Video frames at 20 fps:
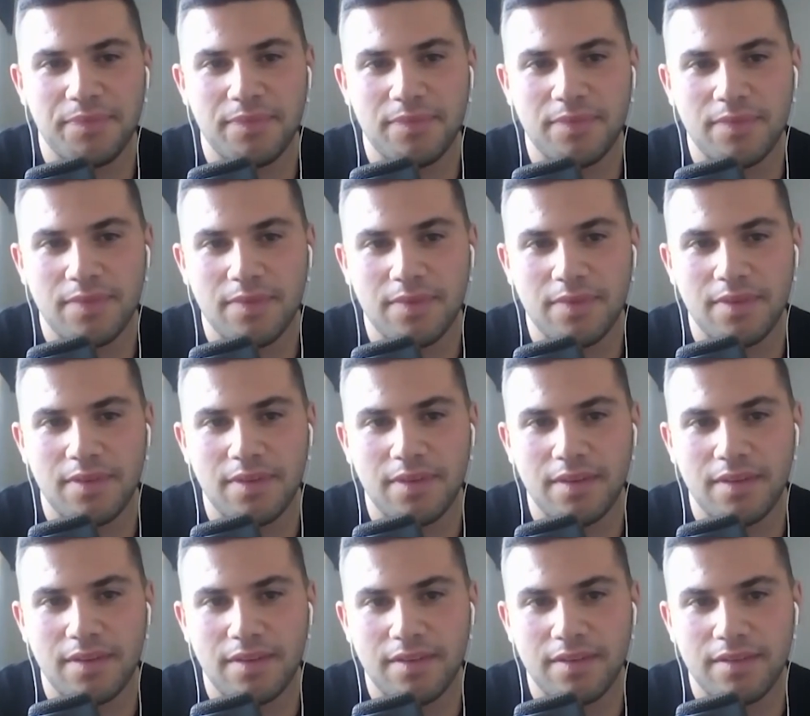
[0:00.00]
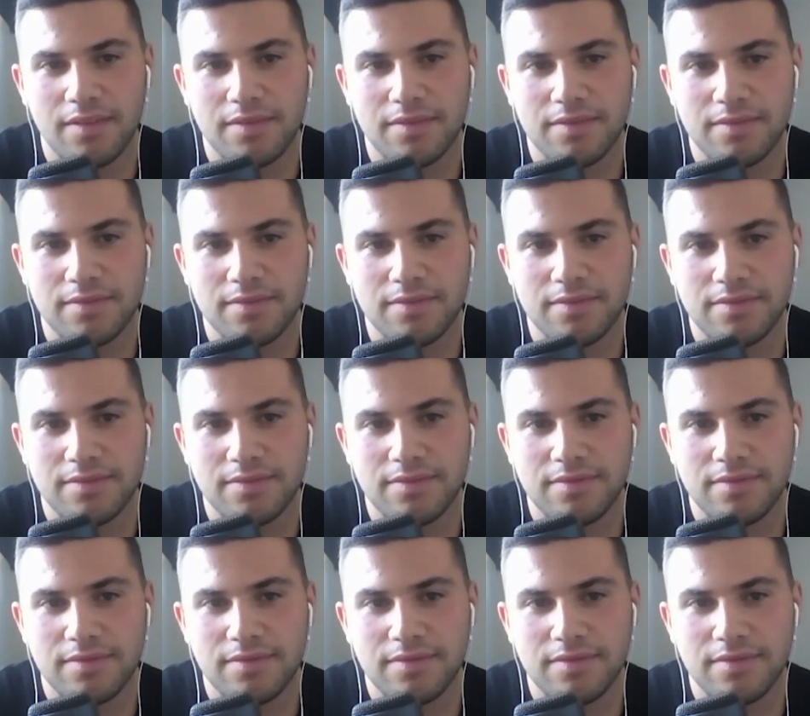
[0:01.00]

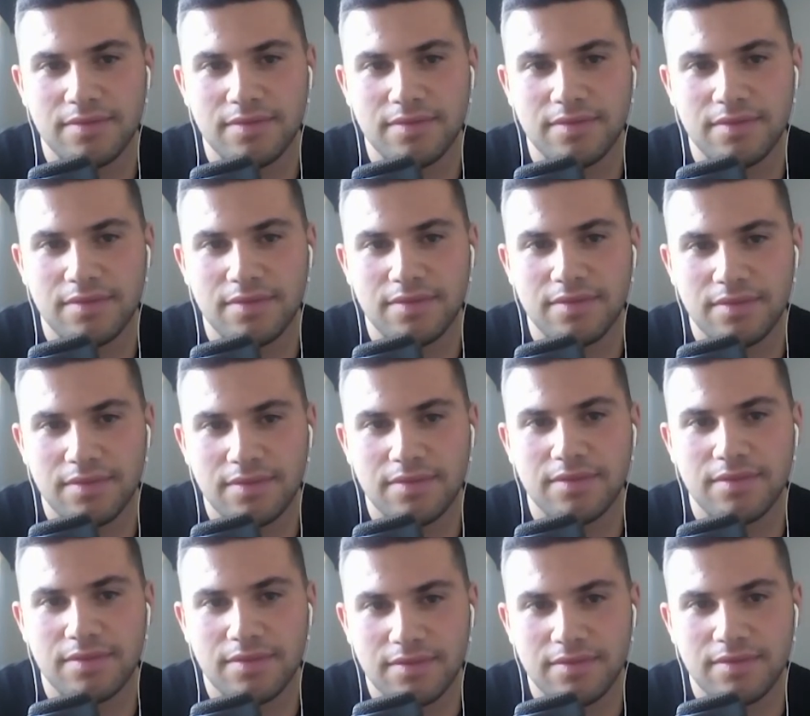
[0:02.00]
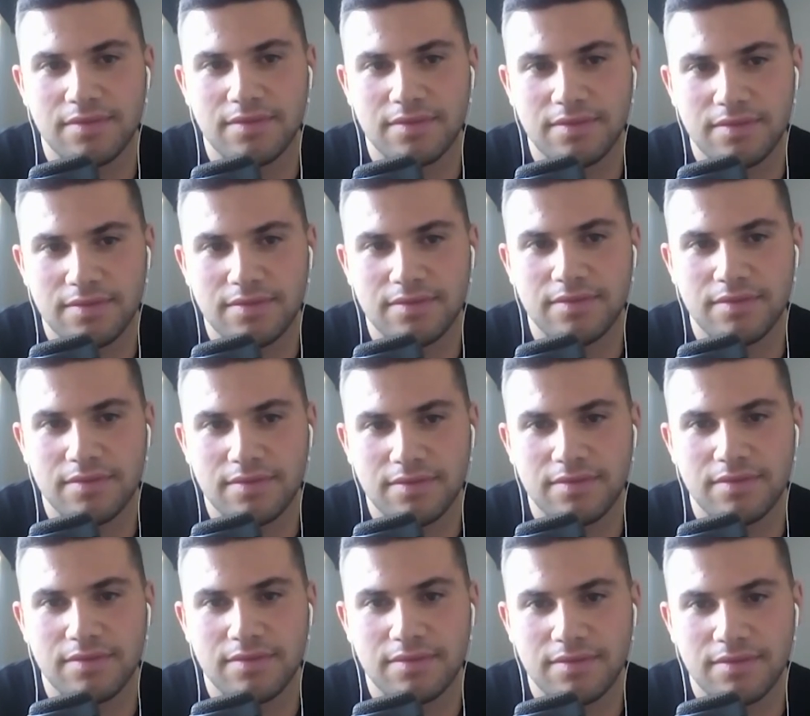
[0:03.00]

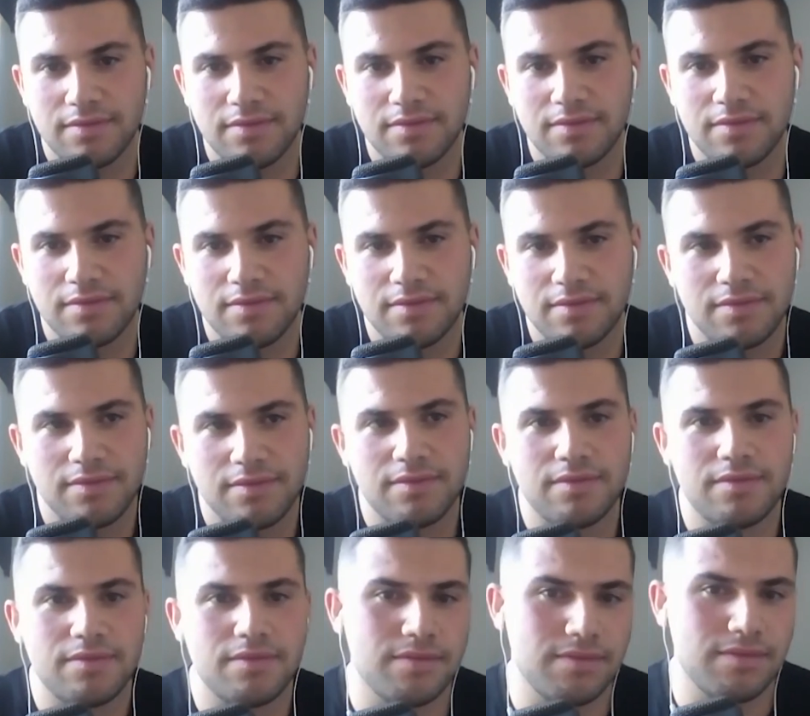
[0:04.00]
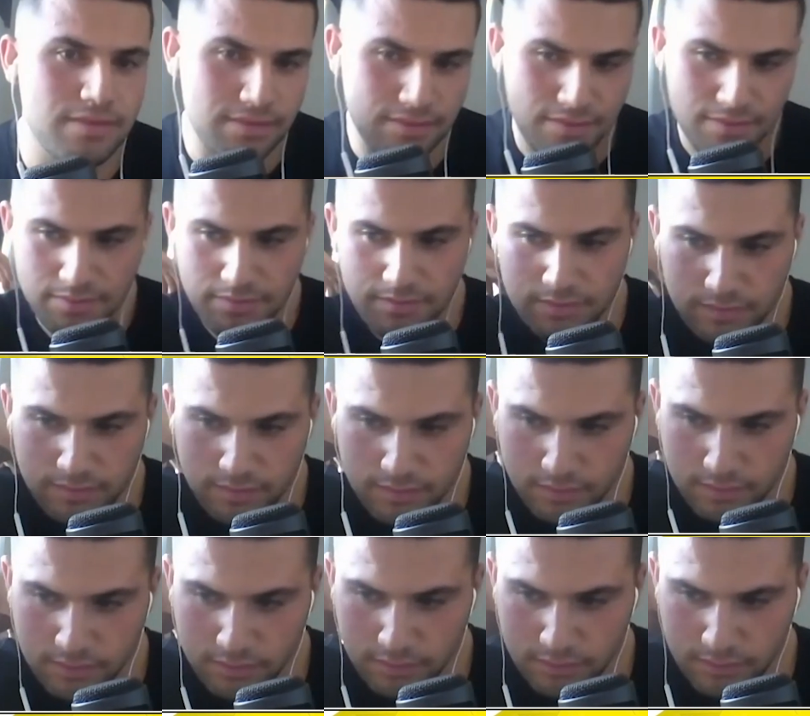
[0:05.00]

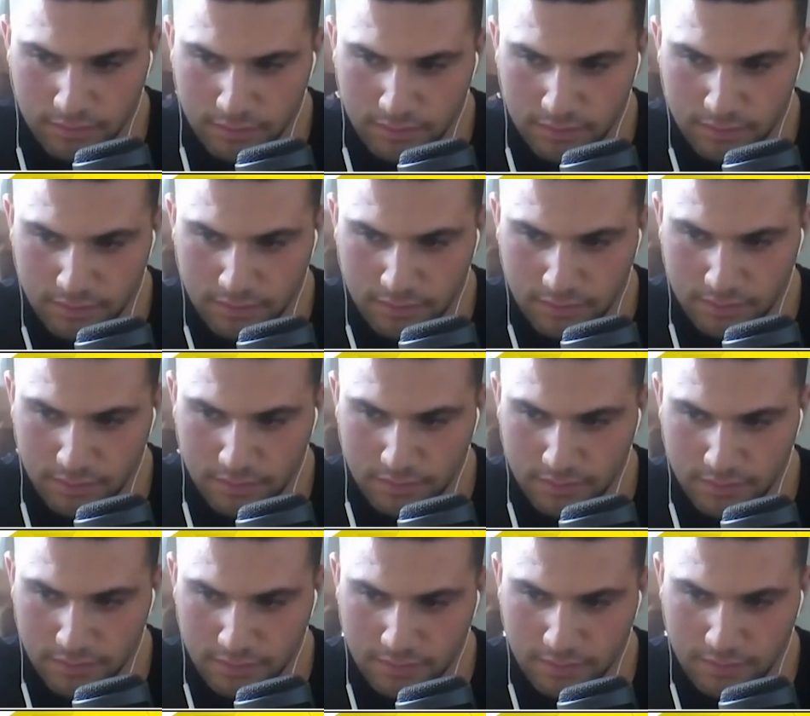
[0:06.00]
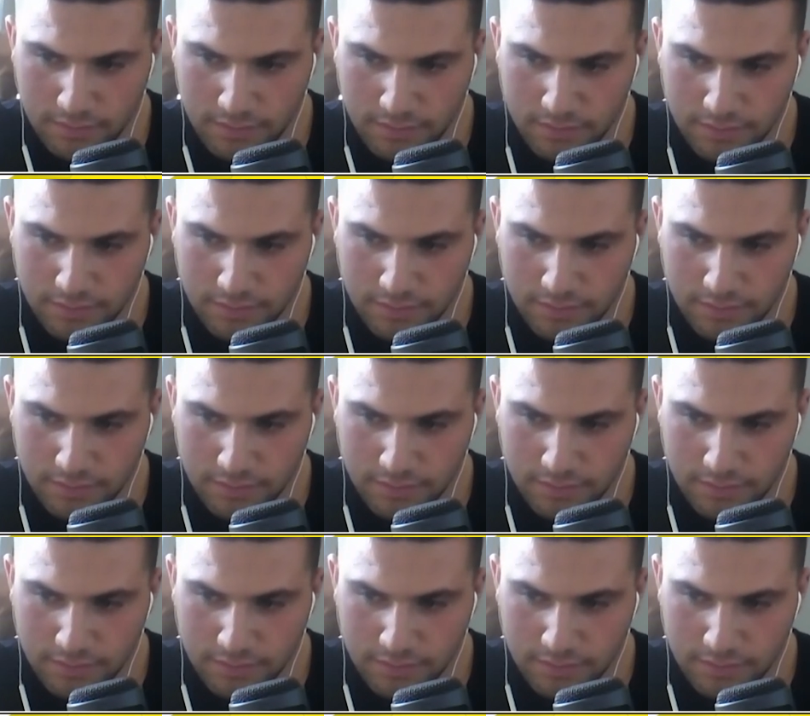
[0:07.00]
The person shown says nothing.